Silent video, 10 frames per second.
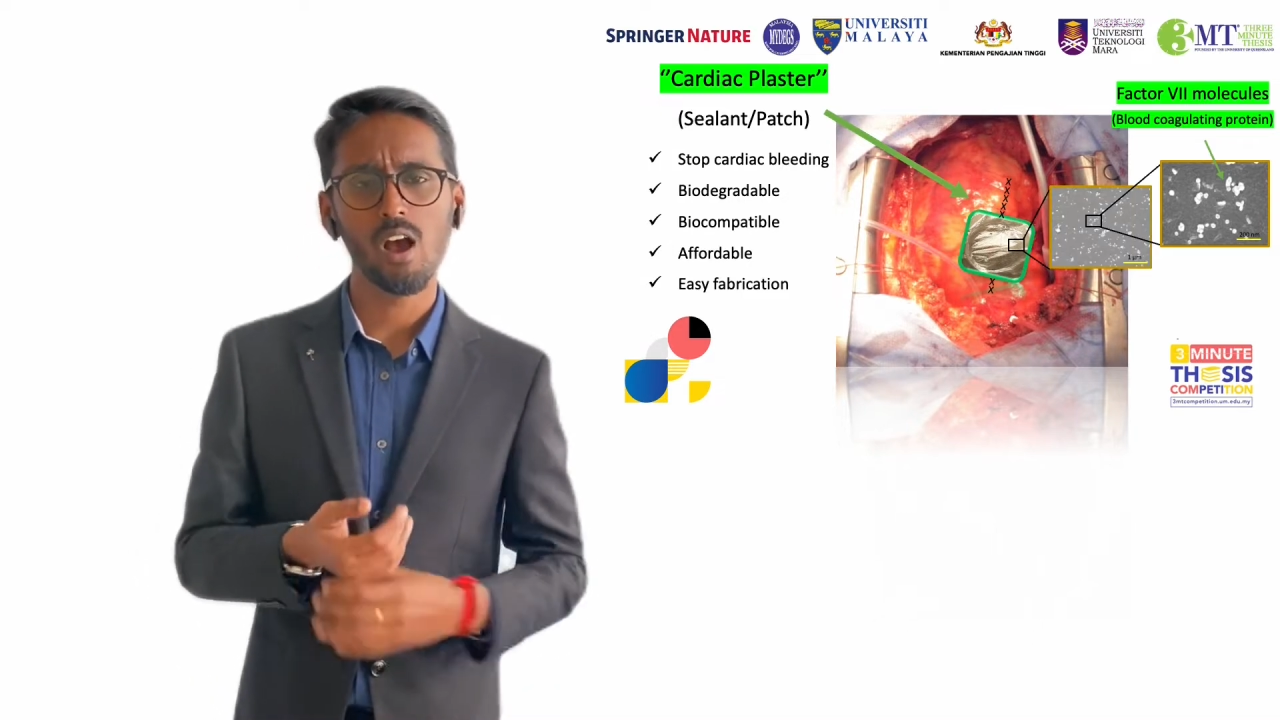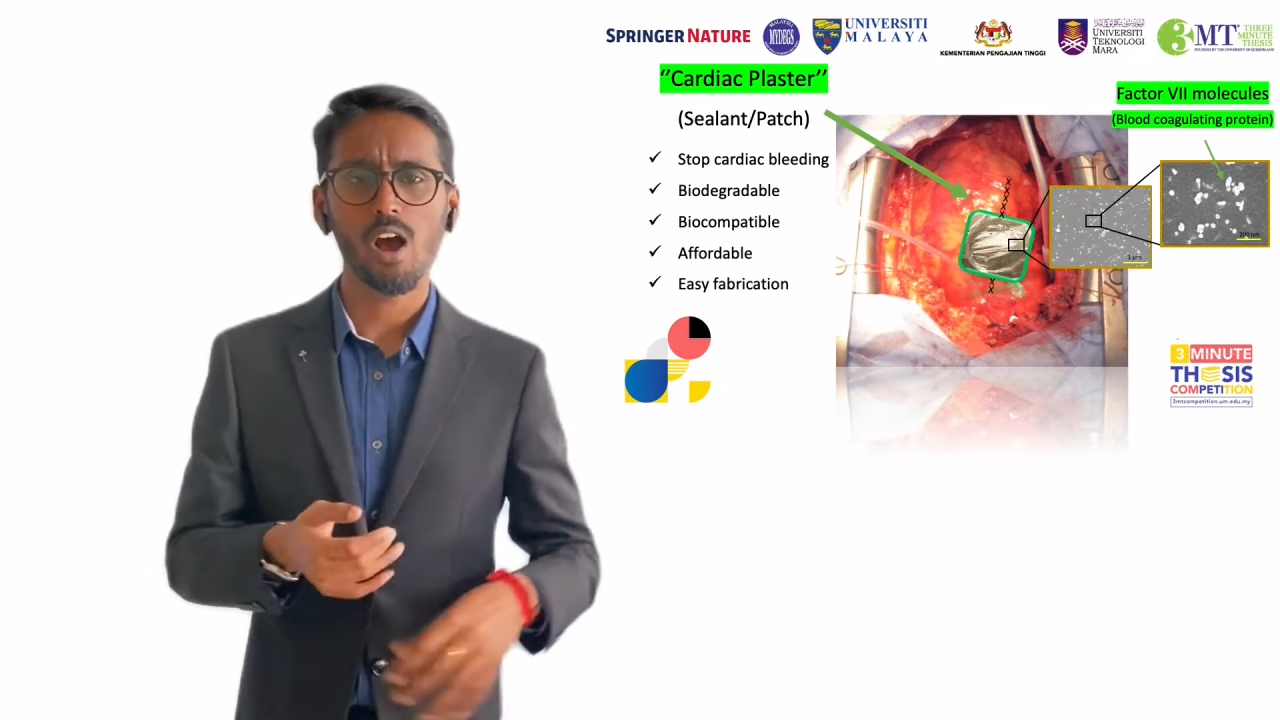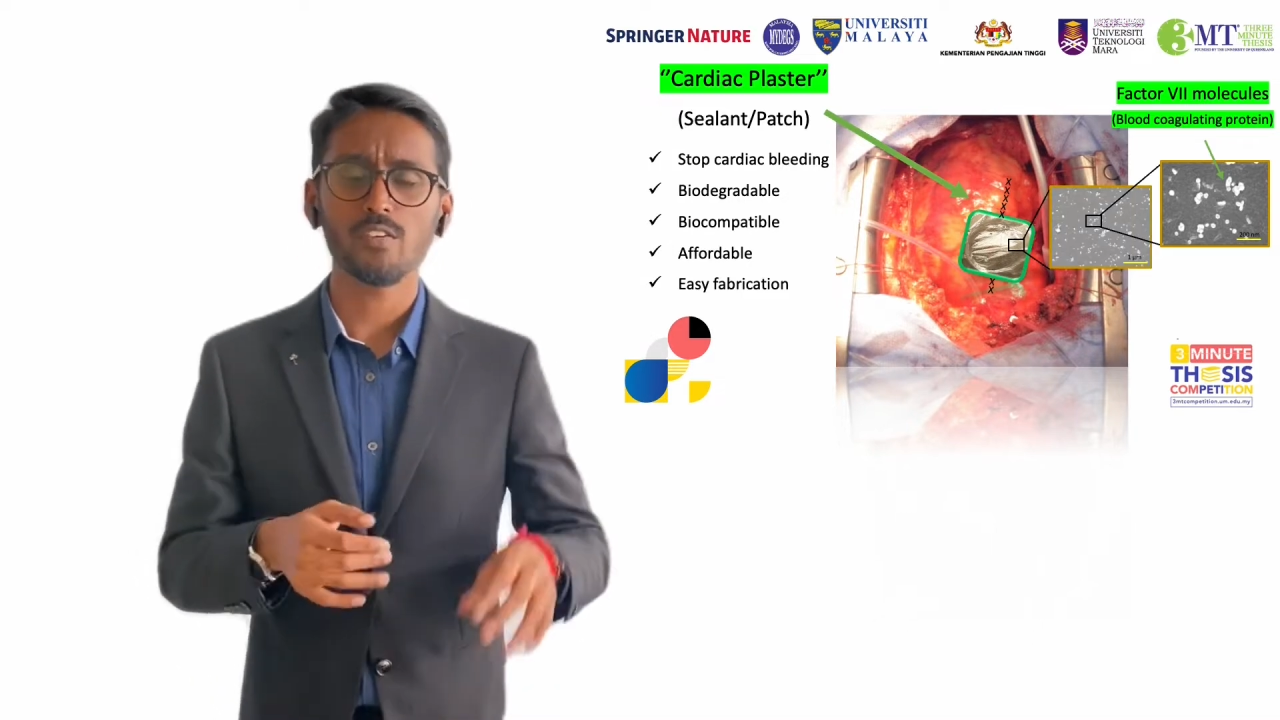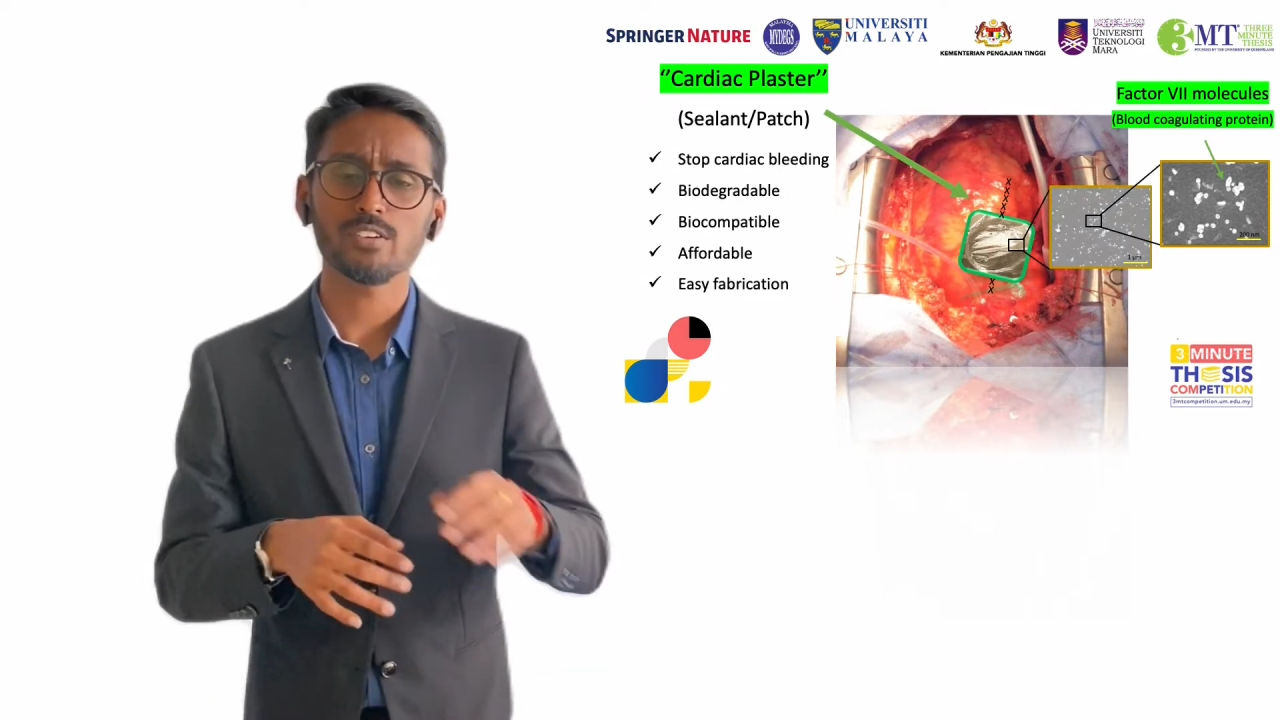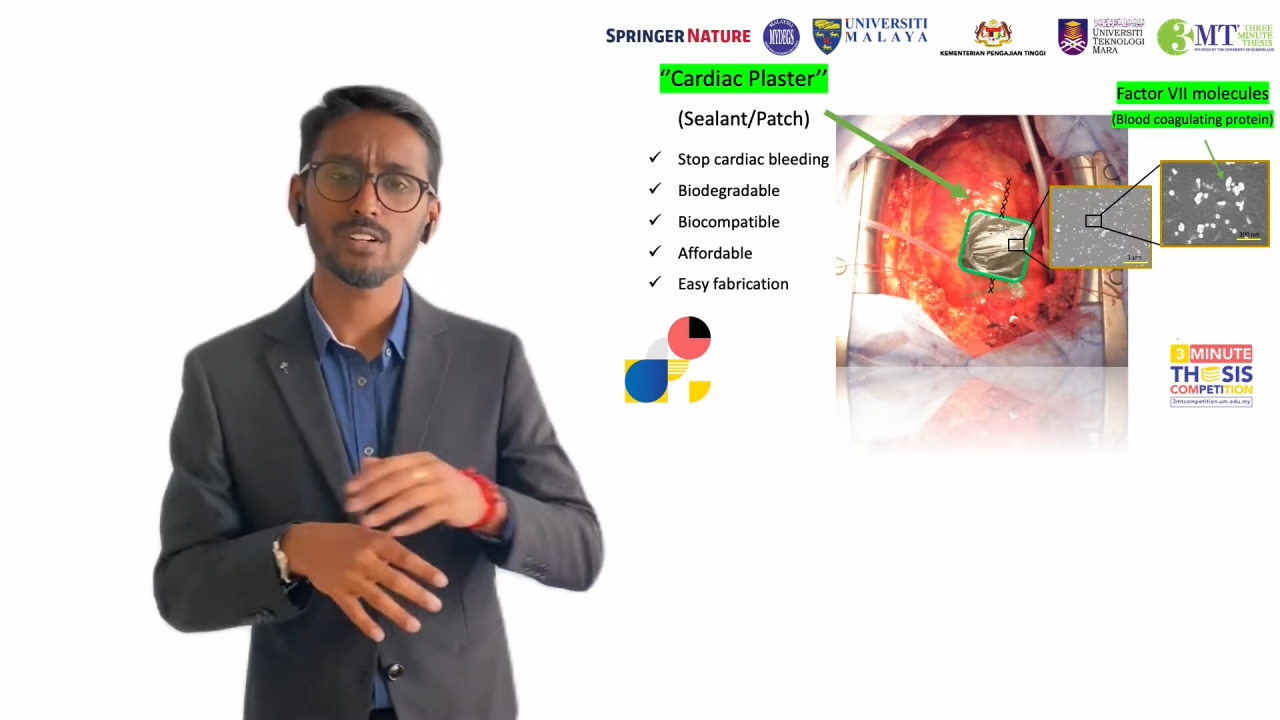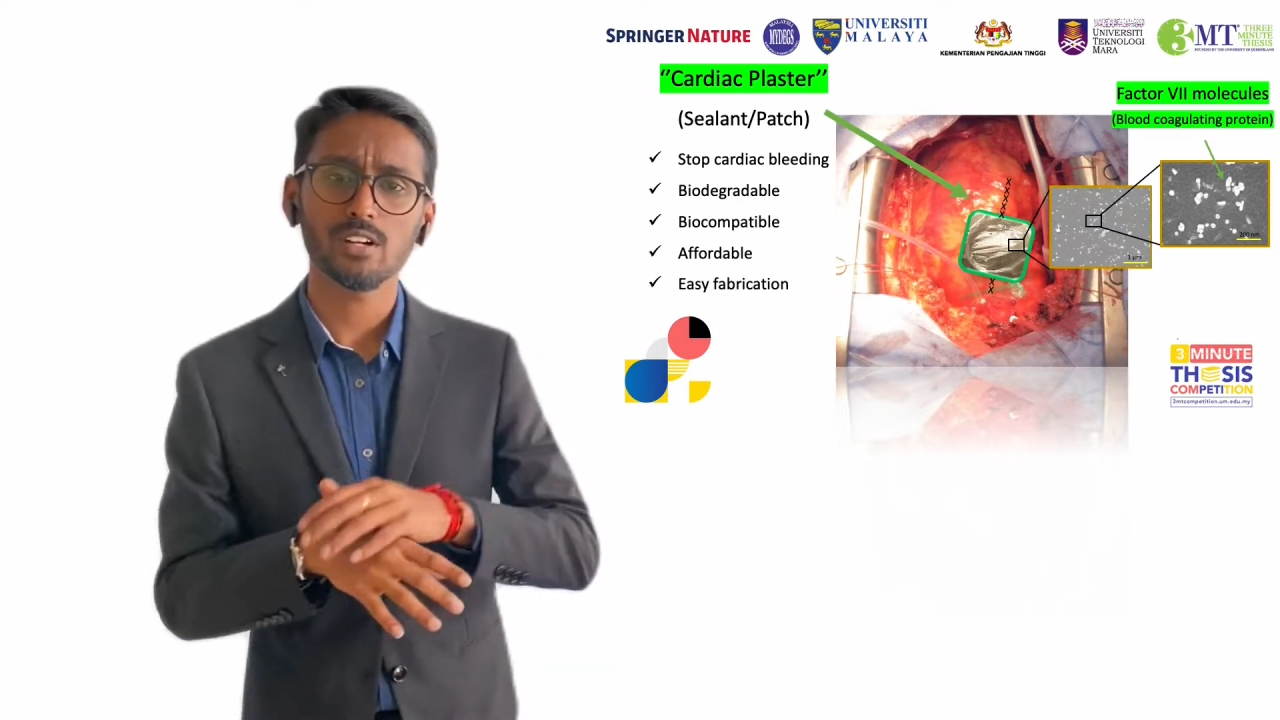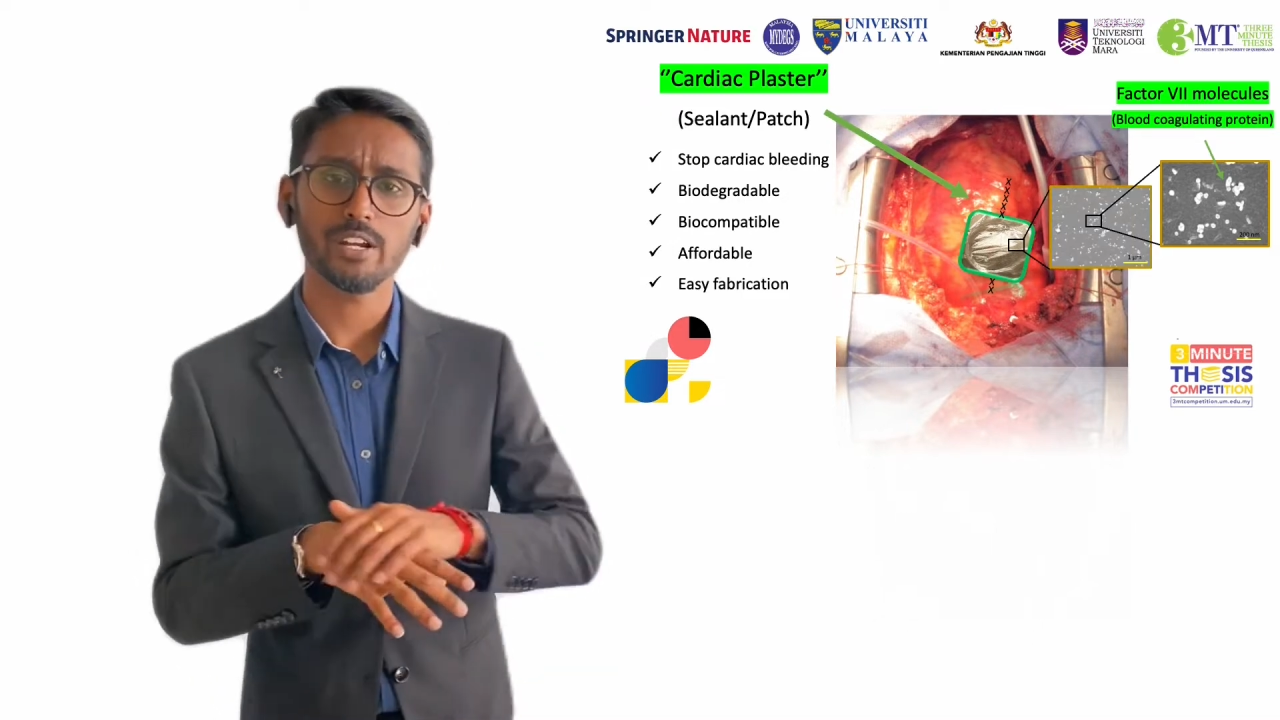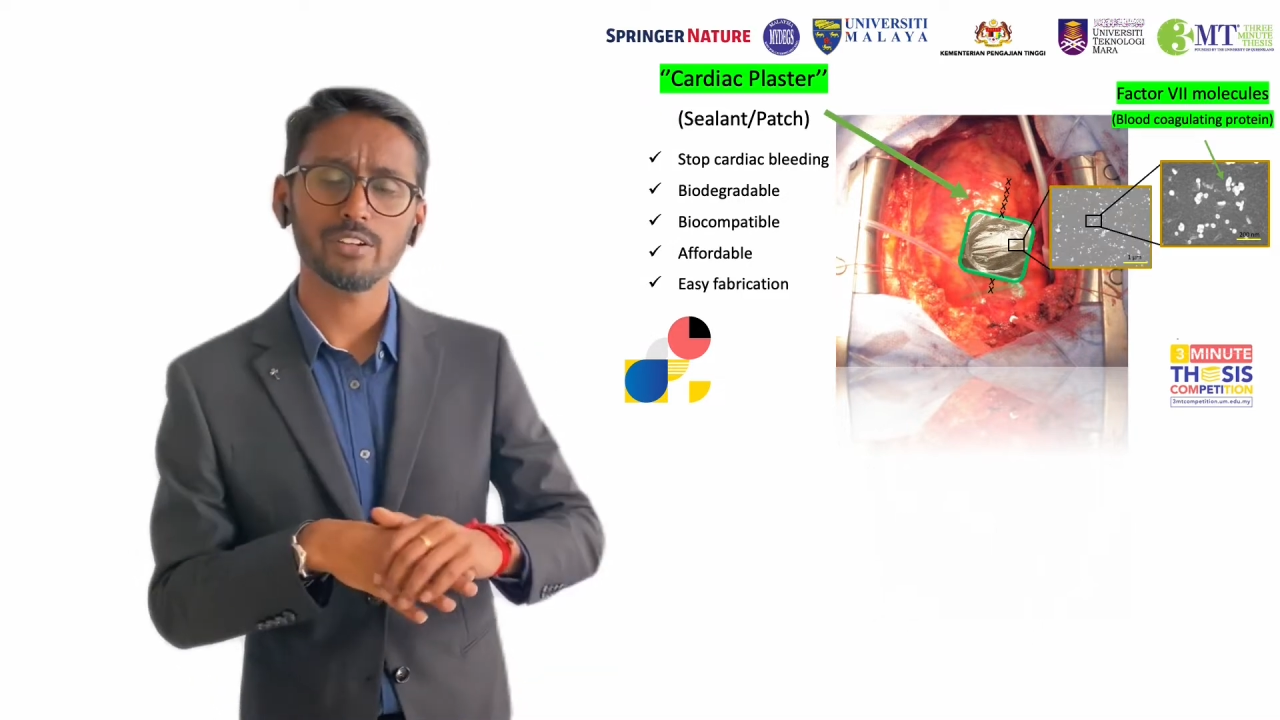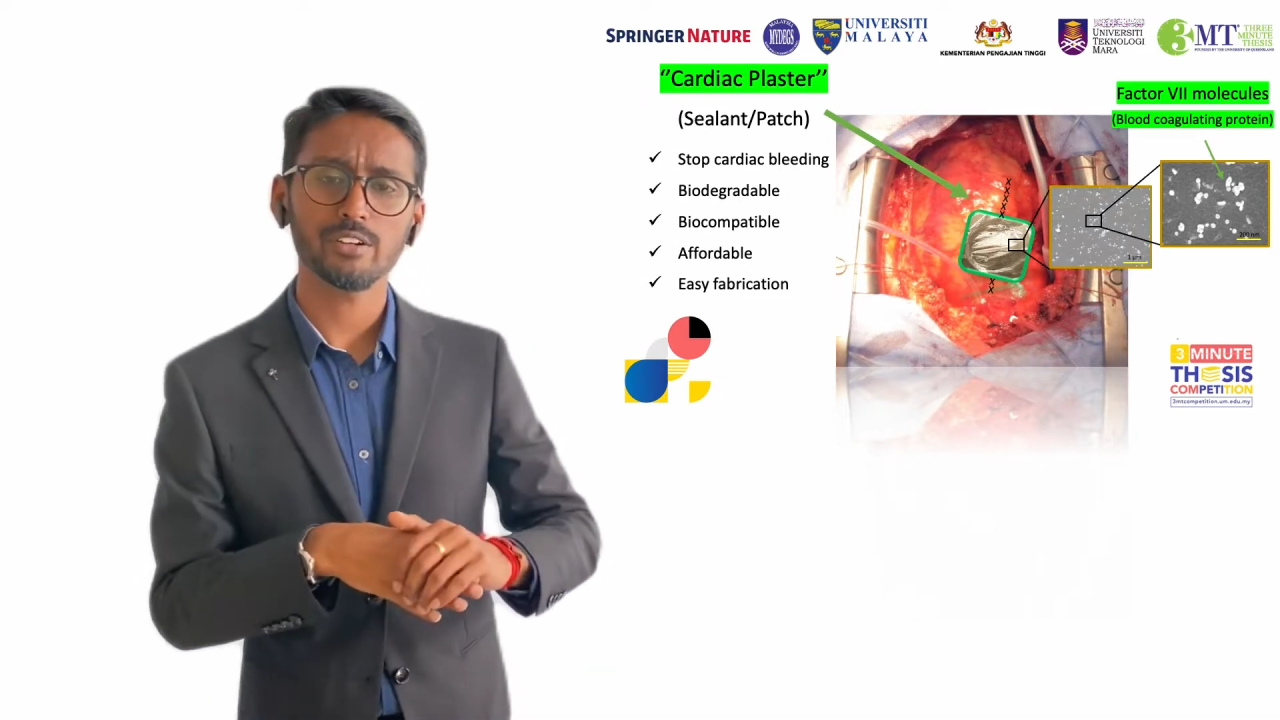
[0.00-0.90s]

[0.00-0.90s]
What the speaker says: After cleaning the